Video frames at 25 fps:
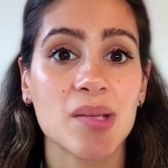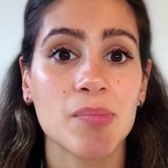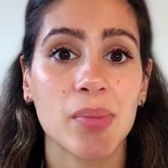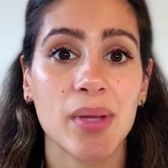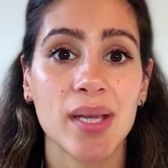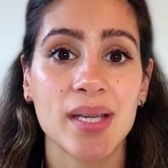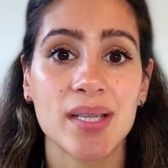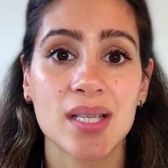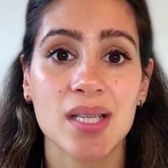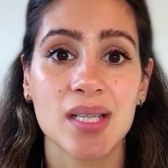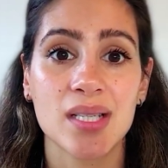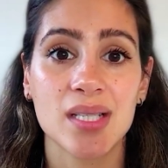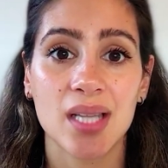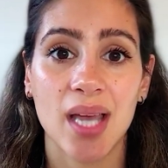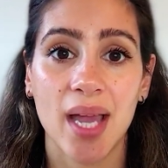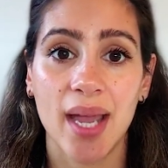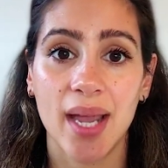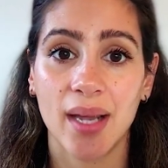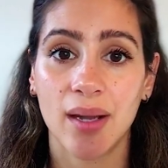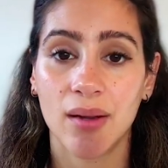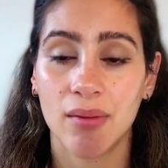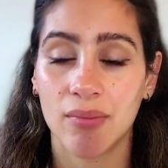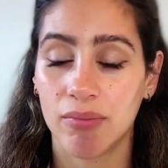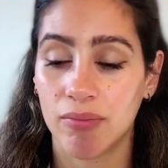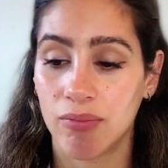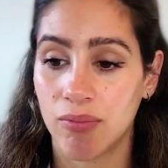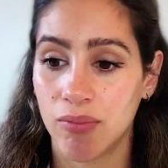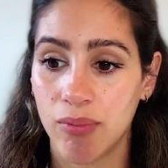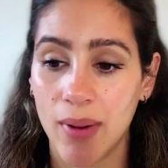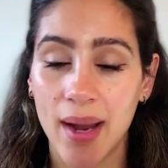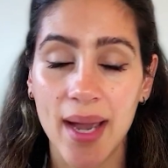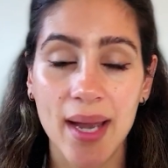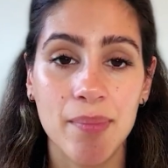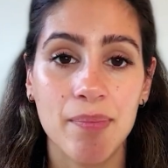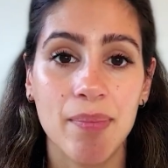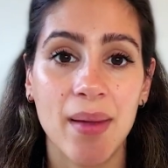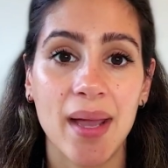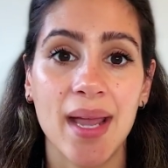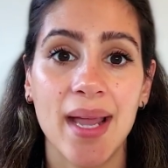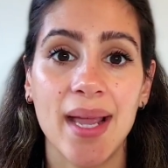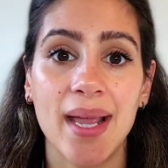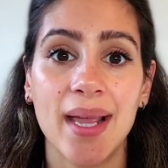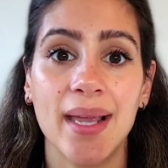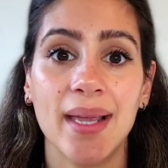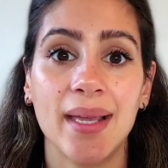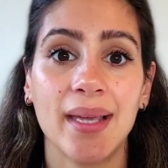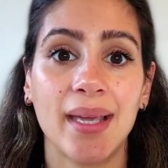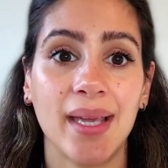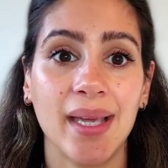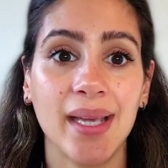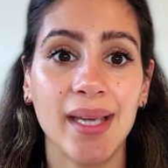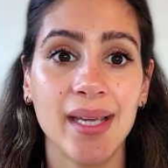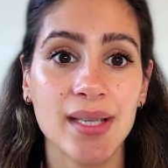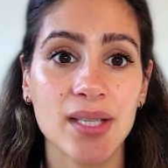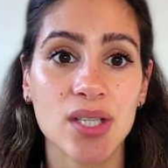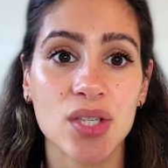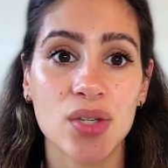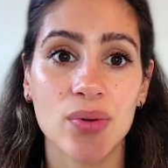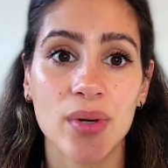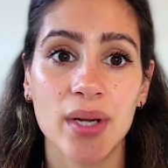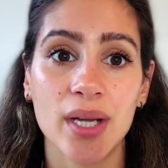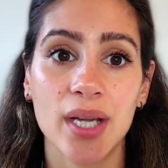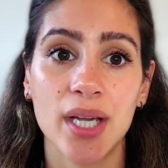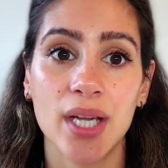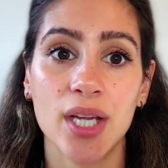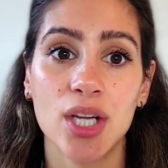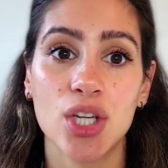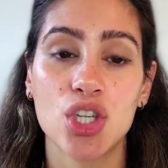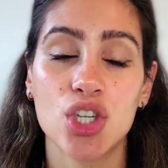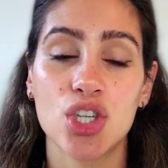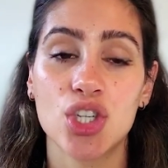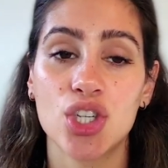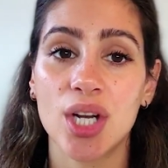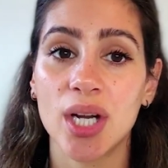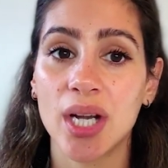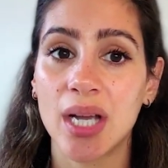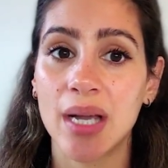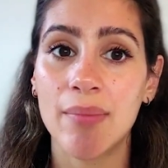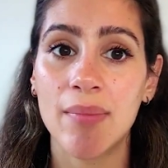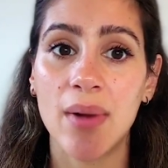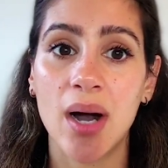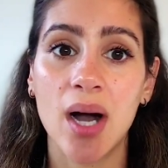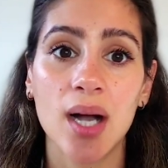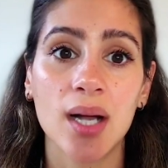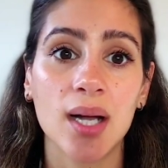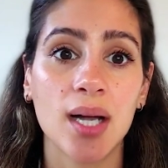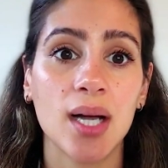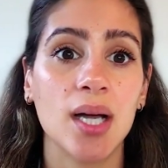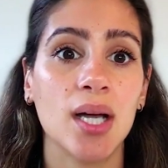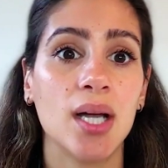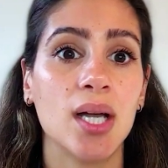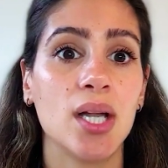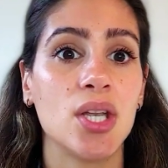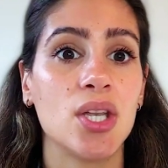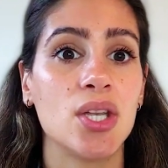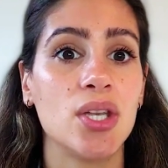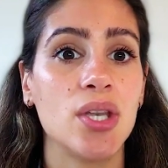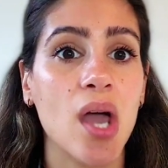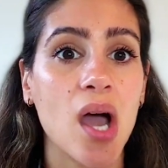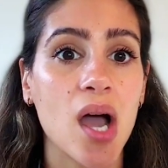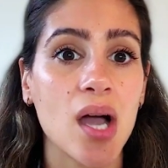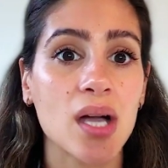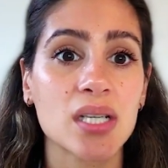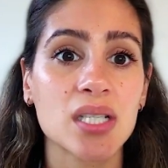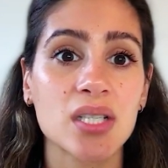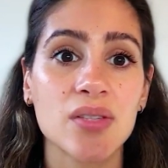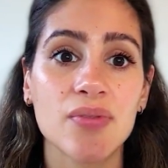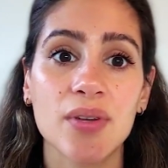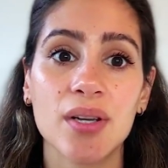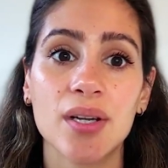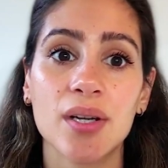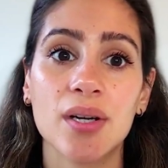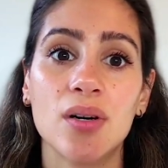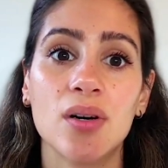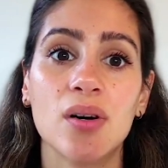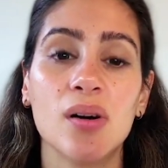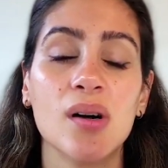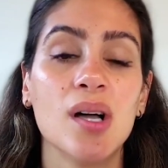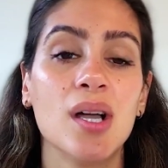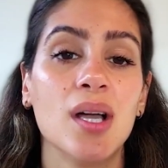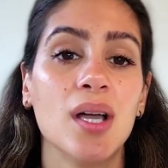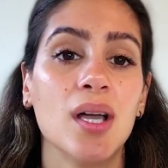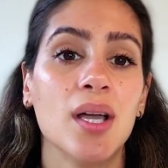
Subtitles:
in places like Red Bank, East Ridge, Chickamauga, Knoxville.